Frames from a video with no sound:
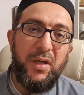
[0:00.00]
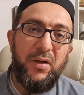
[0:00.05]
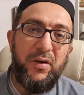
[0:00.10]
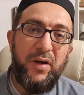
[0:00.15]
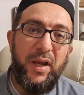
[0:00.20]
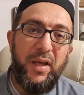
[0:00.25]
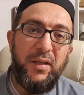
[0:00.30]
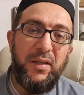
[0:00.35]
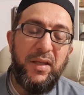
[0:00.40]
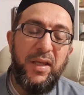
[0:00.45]

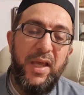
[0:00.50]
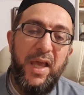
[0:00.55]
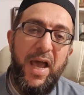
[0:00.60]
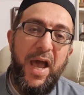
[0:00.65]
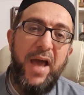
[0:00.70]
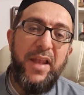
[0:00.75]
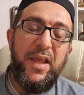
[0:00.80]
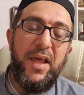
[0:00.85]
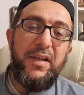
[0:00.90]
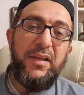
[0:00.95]
right?
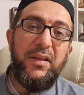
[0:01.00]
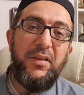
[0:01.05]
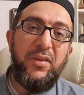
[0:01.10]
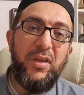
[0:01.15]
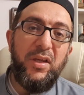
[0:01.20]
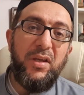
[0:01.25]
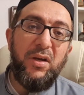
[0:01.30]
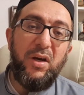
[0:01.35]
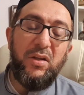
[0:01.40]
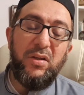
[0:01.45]
And
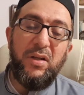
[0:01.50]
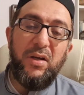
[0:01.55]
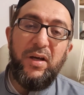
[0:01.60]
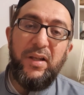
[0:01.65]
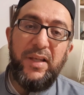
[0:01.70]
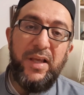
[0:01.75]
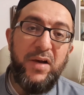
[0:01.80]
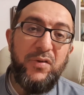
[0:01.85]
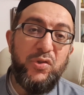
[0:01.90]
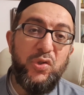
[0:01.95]
anything Allah
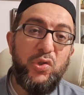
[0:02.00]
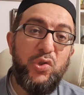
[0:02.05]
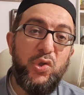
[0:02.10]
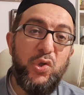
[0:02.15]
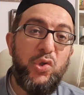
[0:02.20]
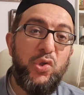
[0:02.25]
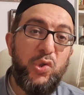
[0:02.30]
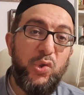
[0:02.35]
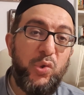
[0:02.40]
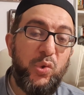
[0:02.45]
allows you to
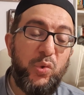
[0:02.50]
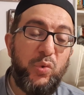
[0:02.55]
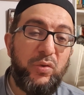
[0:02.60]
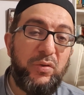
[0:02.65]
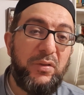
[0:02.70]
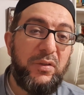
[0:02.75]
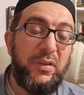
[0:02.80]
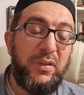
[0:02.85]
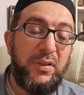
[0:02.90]
do,